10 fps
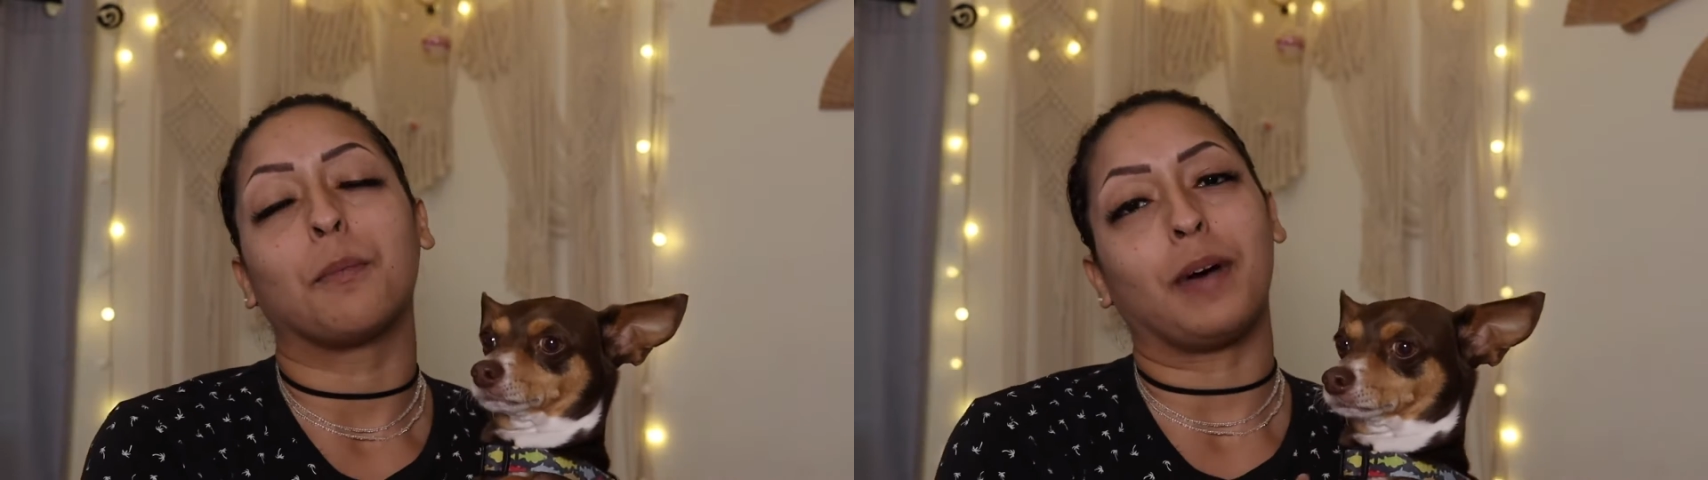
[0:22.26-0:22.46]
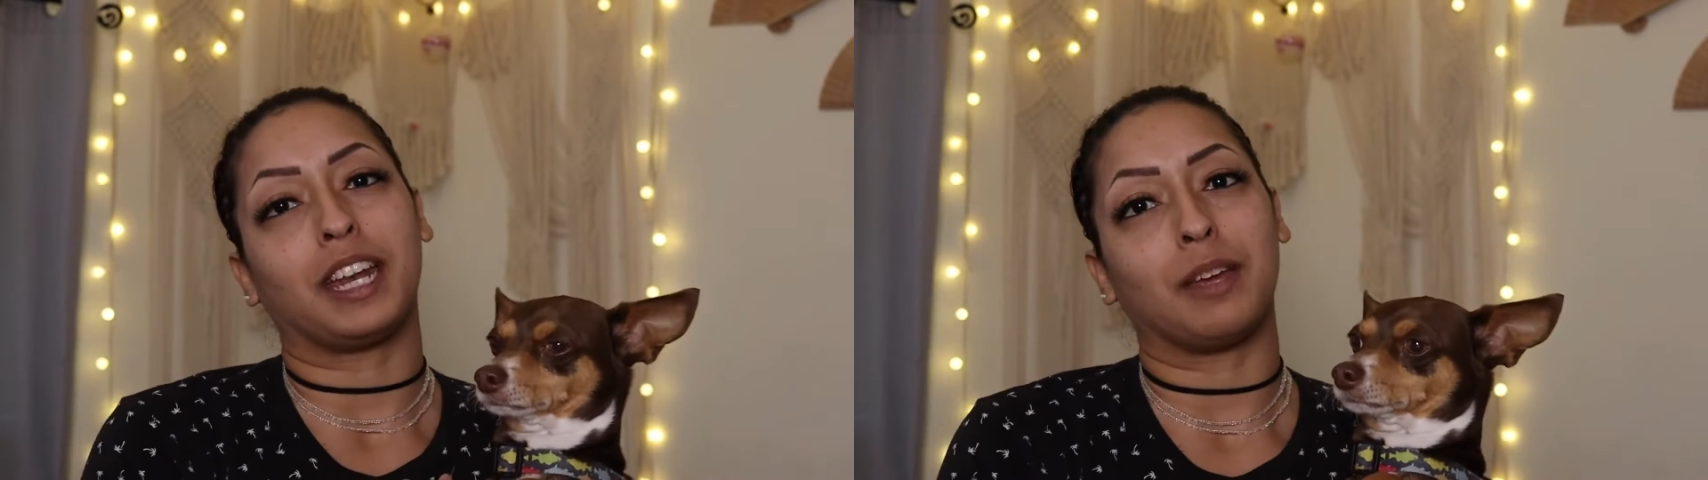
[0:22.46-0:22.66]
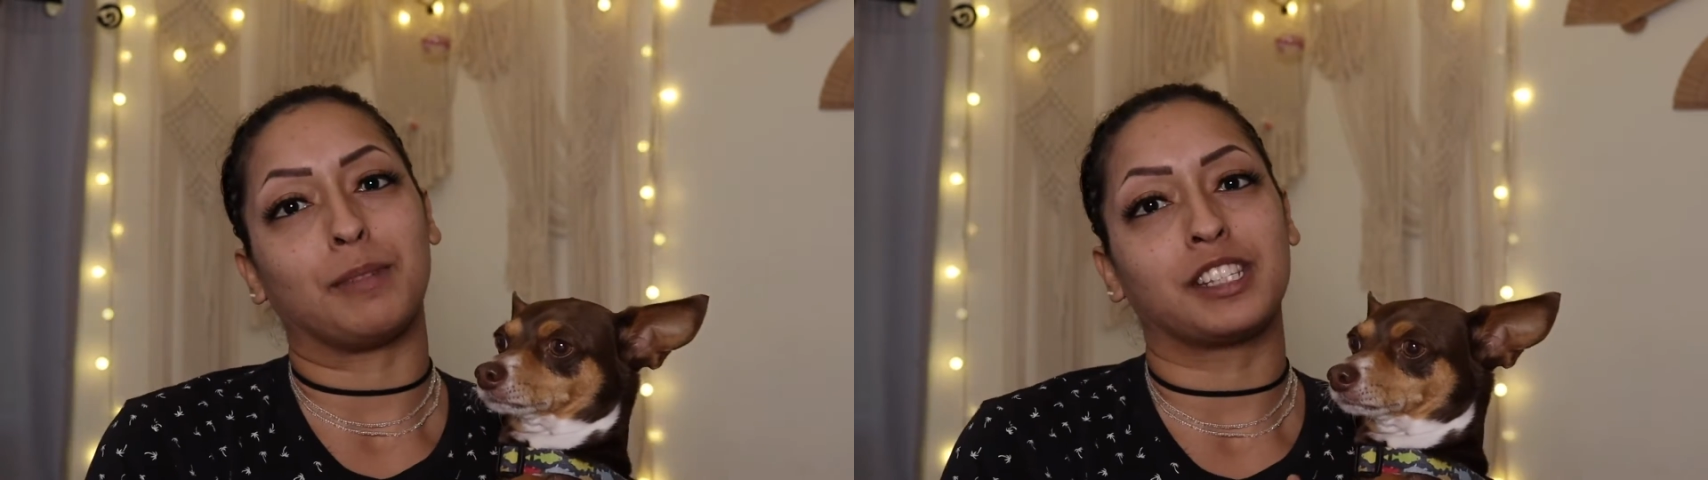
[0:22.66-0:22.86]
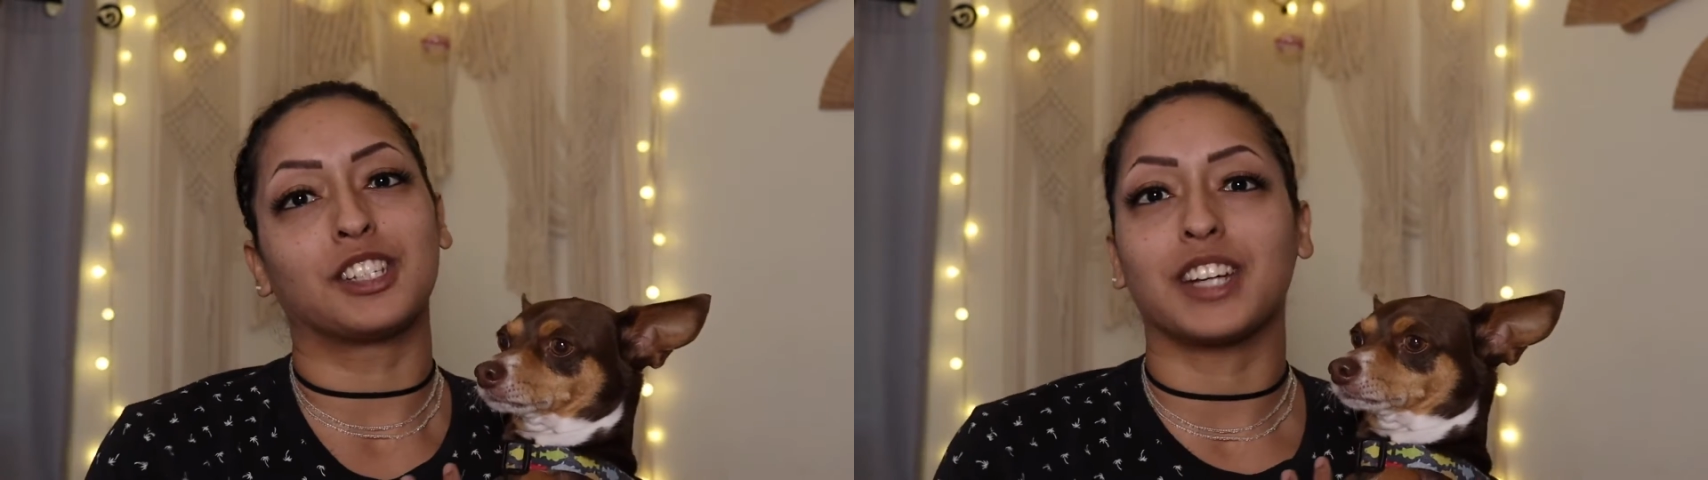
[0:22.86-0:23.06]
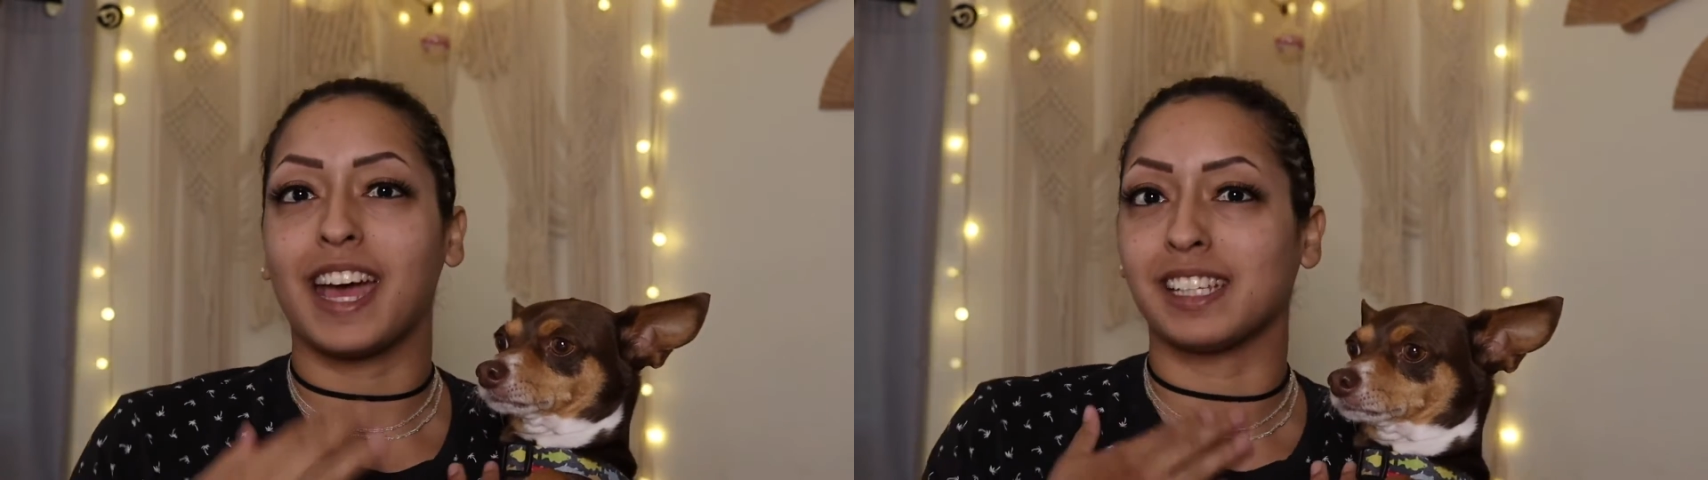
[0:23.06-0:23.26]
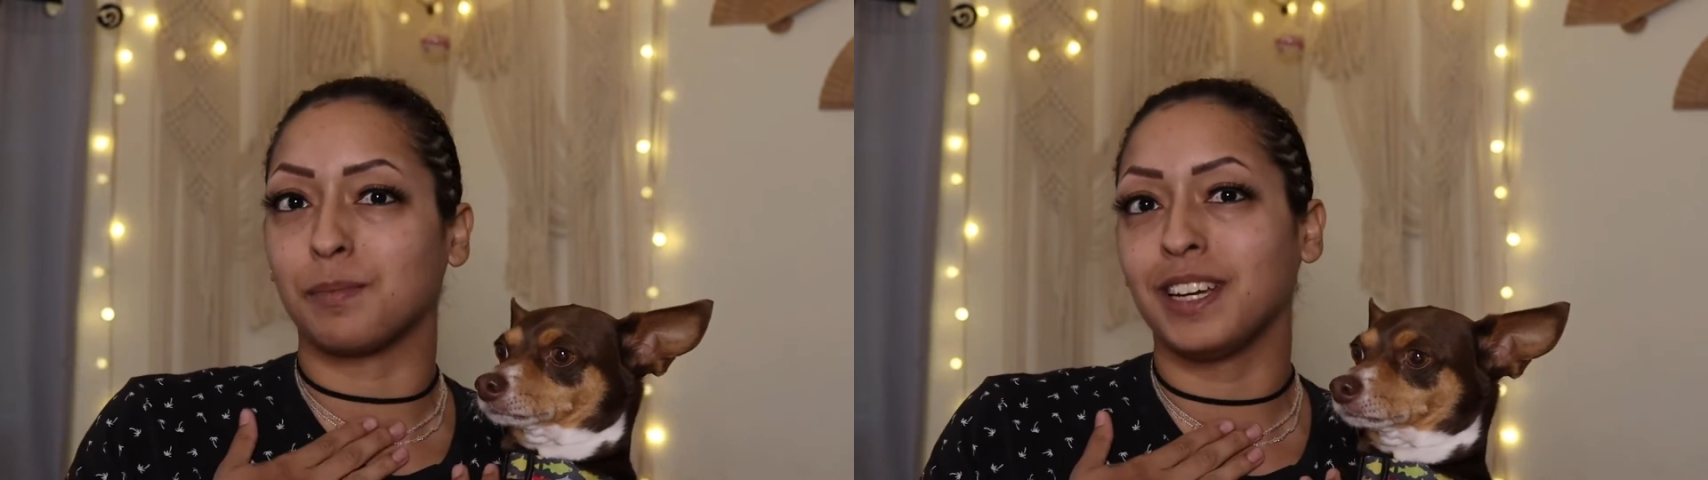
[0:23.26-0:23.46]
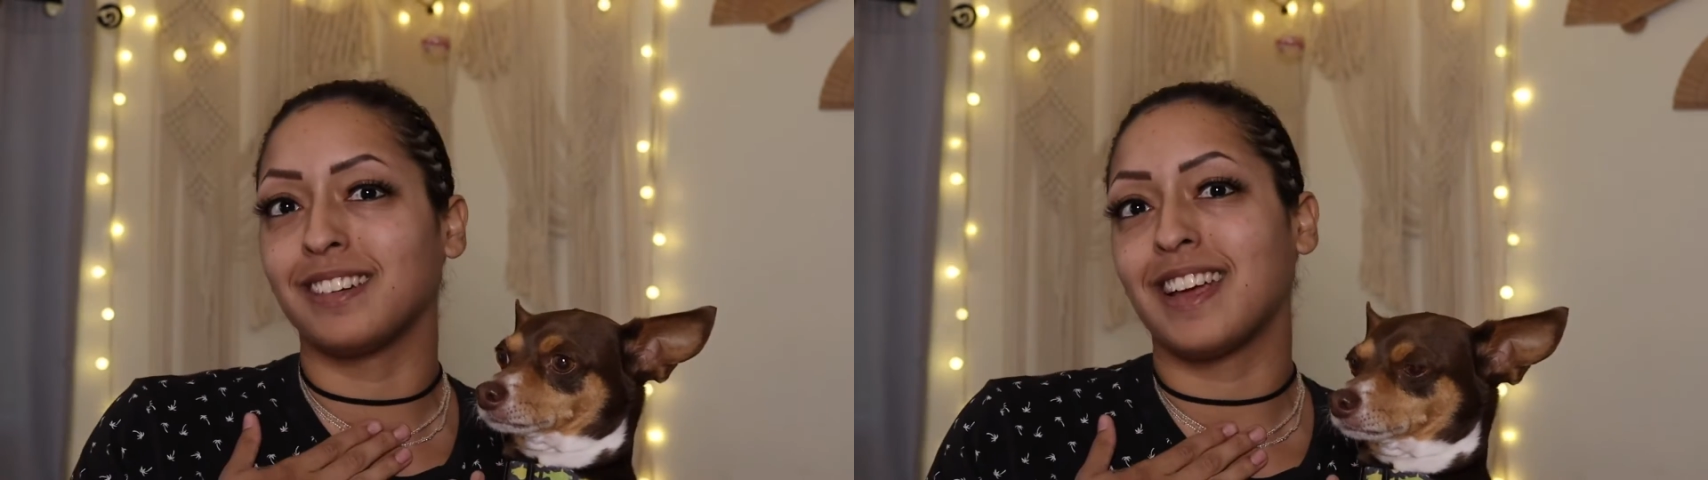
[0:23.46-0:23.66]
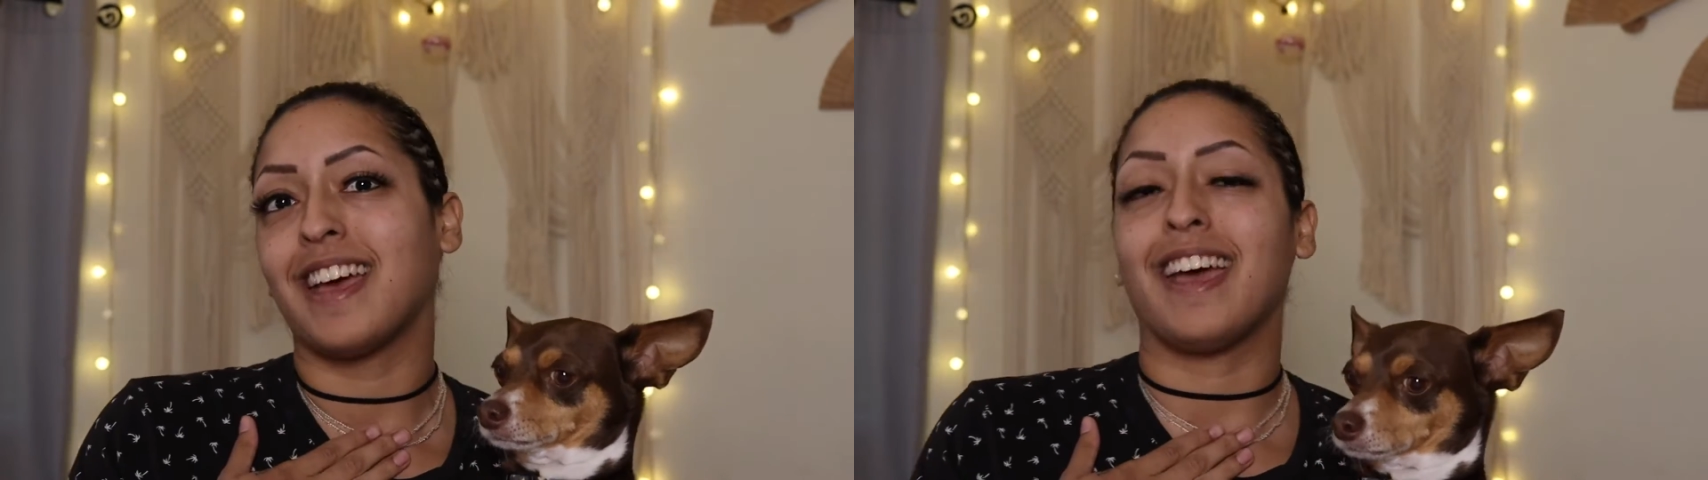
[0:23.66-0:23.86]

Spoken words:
My name is Jasmine,